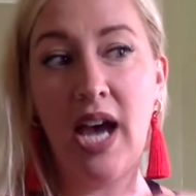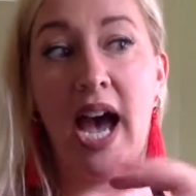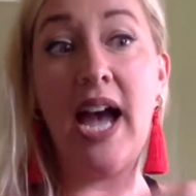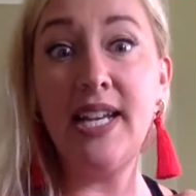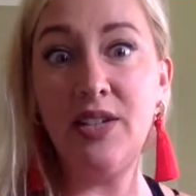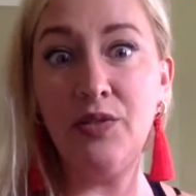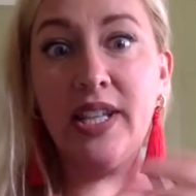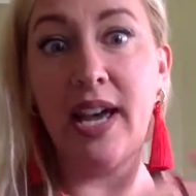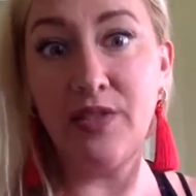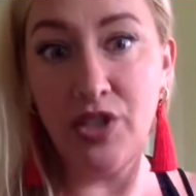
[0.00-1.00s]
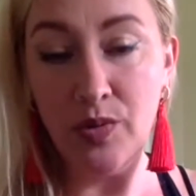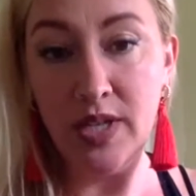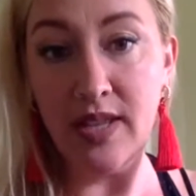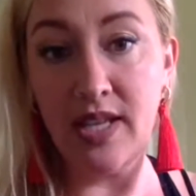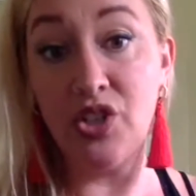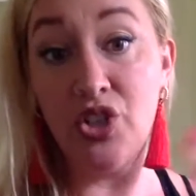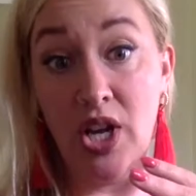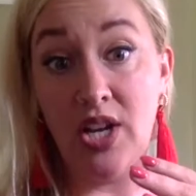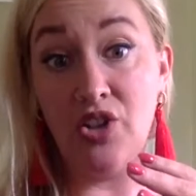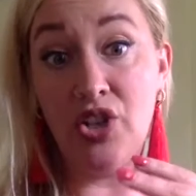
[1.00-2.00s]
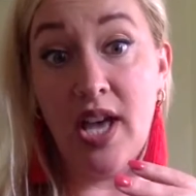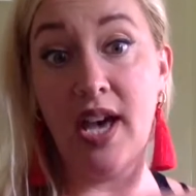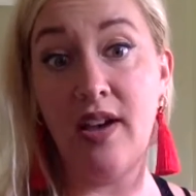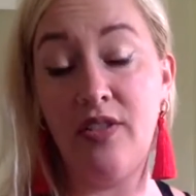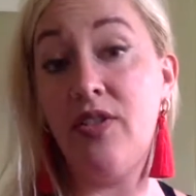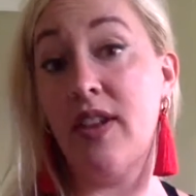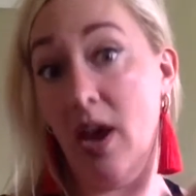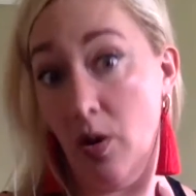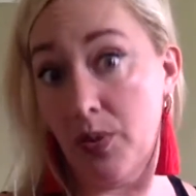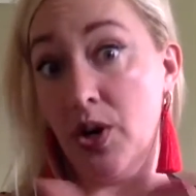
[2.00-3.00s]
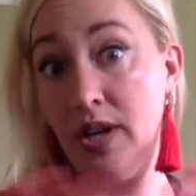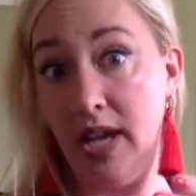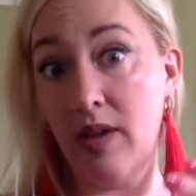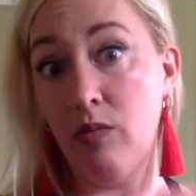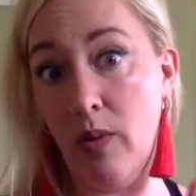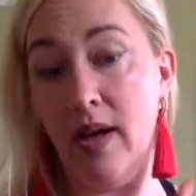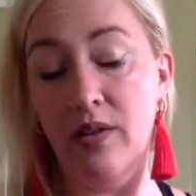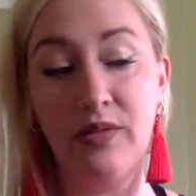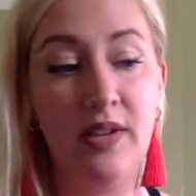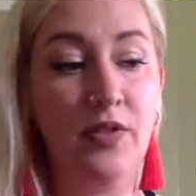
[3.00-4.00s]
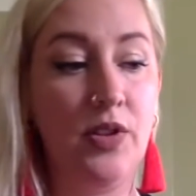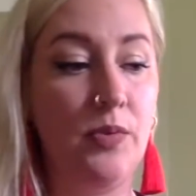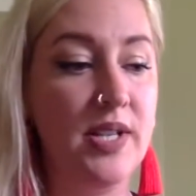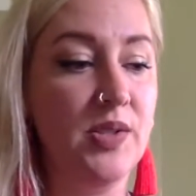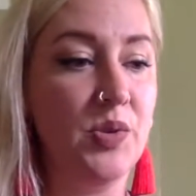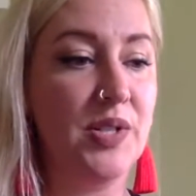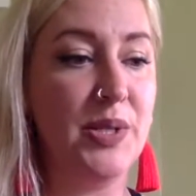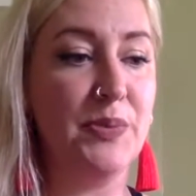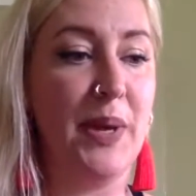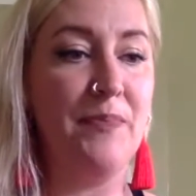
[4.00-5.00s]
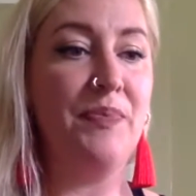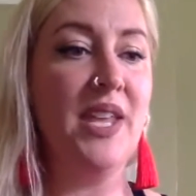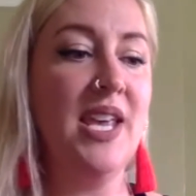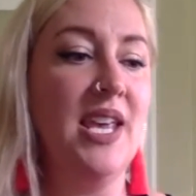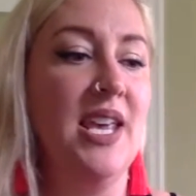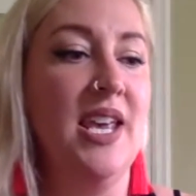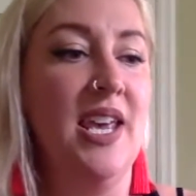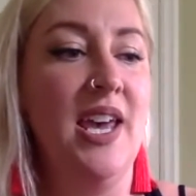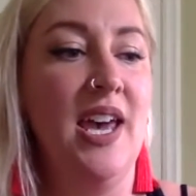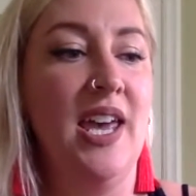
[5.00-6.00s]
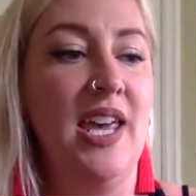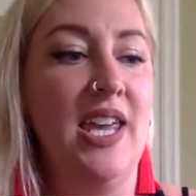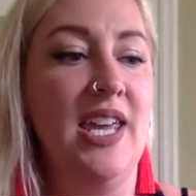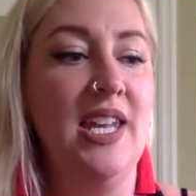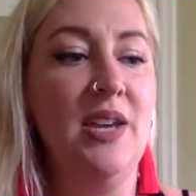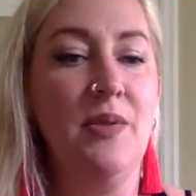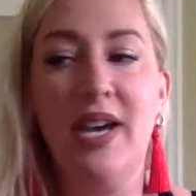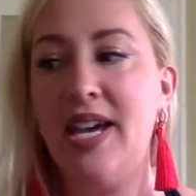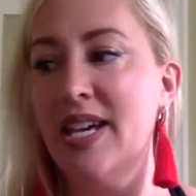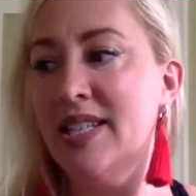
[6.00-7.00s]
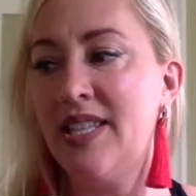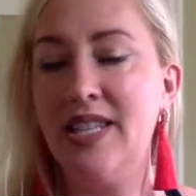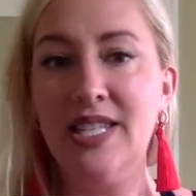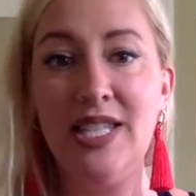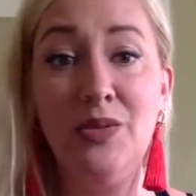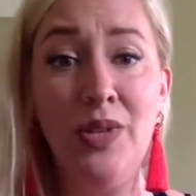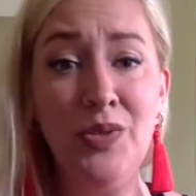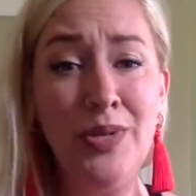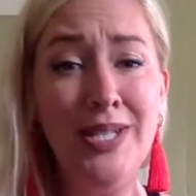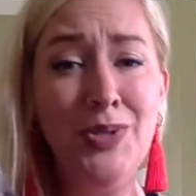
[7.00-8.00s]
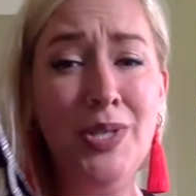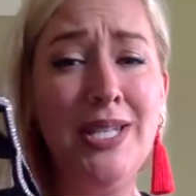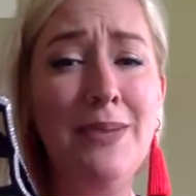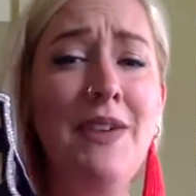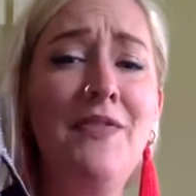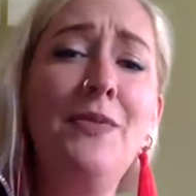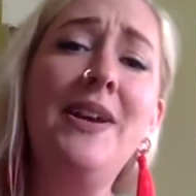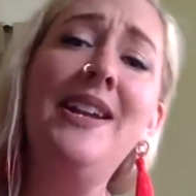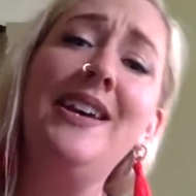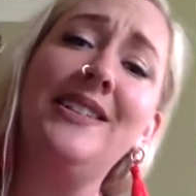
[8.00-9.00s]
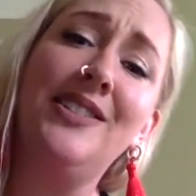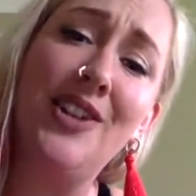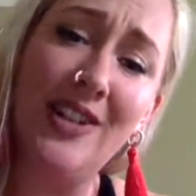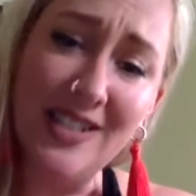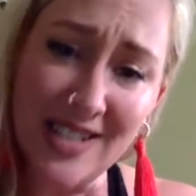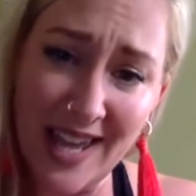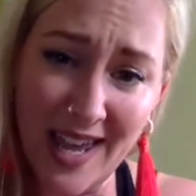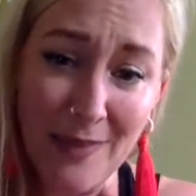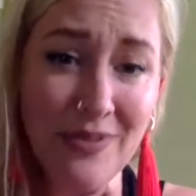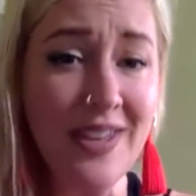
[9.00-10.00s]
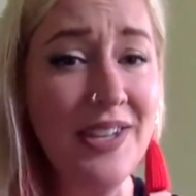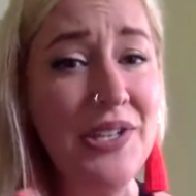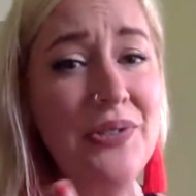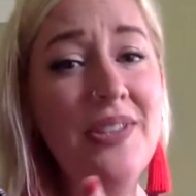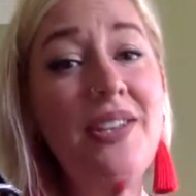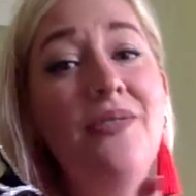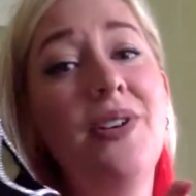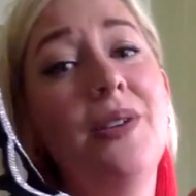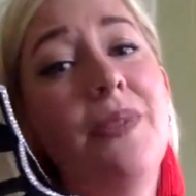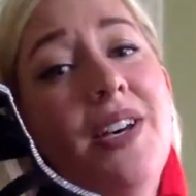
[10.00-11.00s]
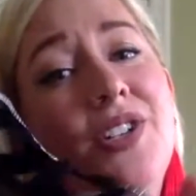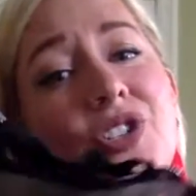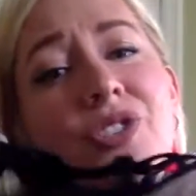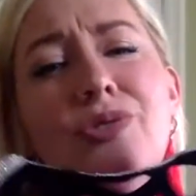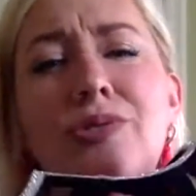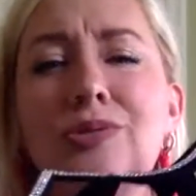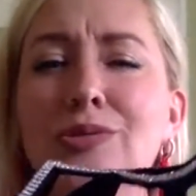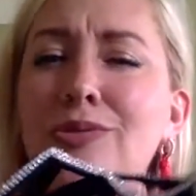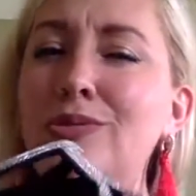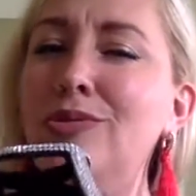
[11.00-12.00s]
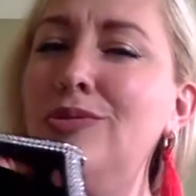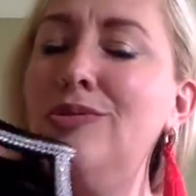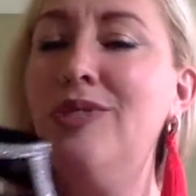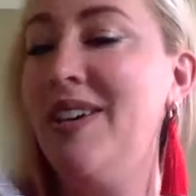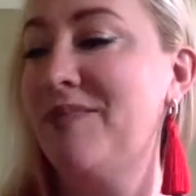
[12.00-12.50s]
I didn't really have to do anything to change that other than help her get well, give her the resources. But anyways, and this is what's resourcing me for my next archetype. Thank you. Thank you very much. Ooh,